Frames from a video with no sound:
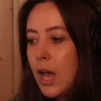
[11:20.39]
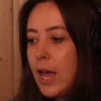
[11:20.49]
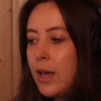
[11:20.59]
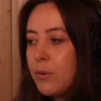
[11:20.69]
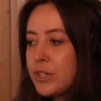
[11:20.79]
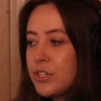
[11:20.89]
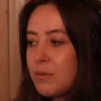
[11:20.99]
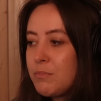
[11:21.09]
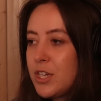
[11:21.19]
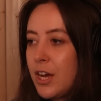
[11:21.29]
which
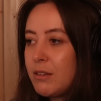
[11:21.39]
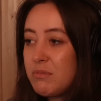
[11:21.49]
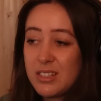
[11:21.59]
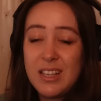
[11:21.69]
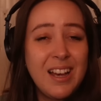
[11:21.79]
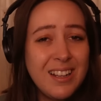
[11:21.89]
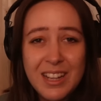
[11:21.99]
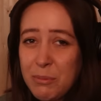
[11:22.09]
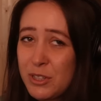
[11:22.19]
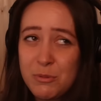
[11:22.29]
sometimes can
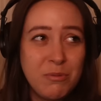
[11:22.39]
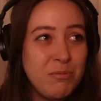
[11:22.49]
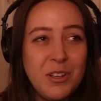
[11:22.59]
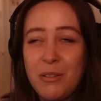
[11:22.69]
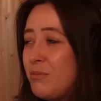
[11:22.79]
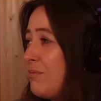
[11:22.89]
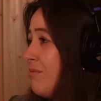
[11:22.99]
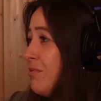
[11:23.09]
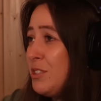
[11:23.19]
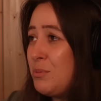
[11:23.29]
happen because we, you know,
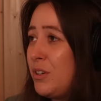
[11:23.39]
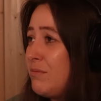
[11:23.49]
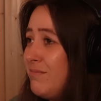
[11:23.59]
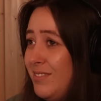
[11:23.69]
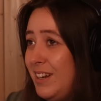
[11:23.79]
we just want to